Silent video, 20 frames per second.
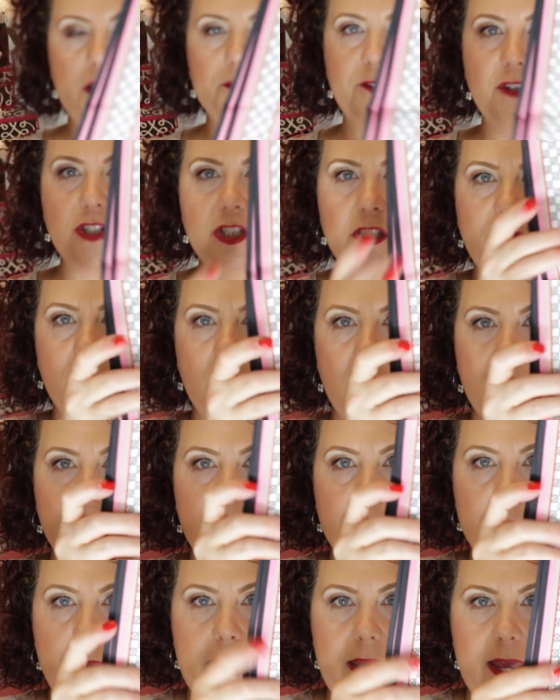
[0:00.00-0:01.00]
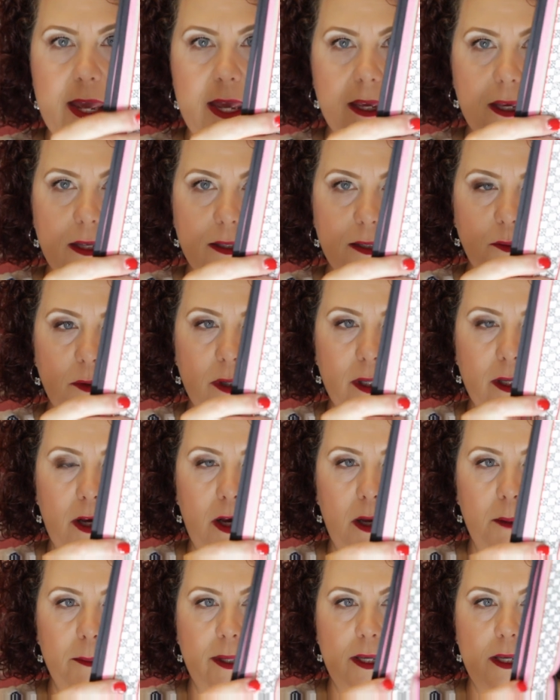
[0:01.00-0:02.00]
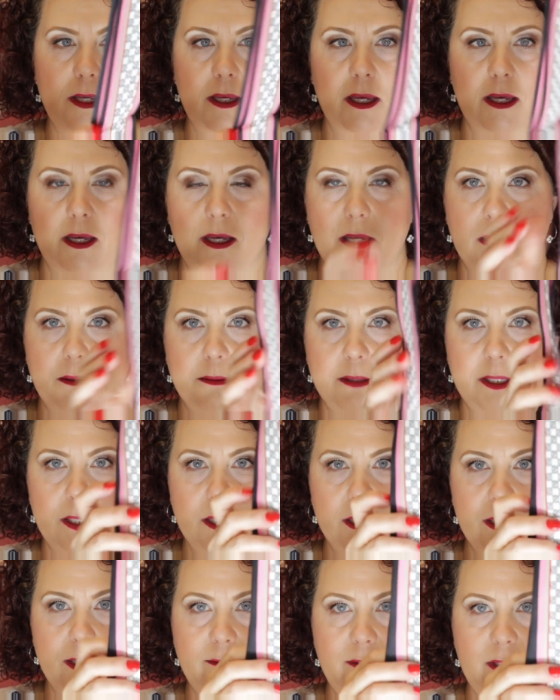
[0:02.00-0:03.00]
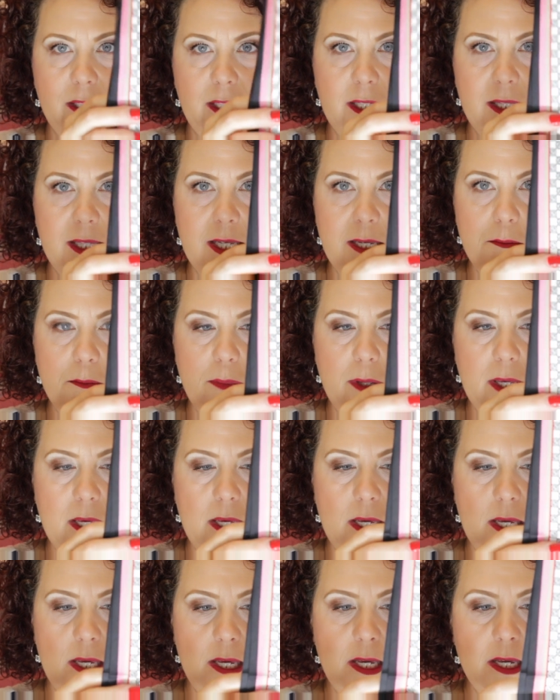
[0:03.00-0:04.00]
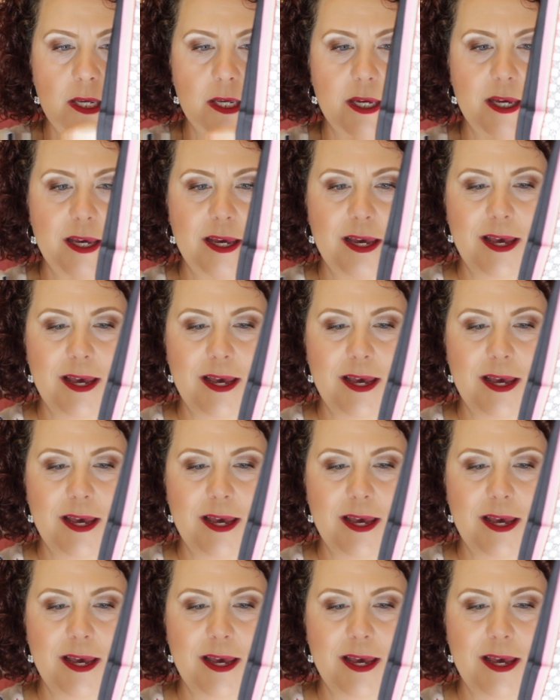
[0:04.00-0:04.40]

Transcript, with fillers: First of all, the pink is what got me. Uh, I love anything pink.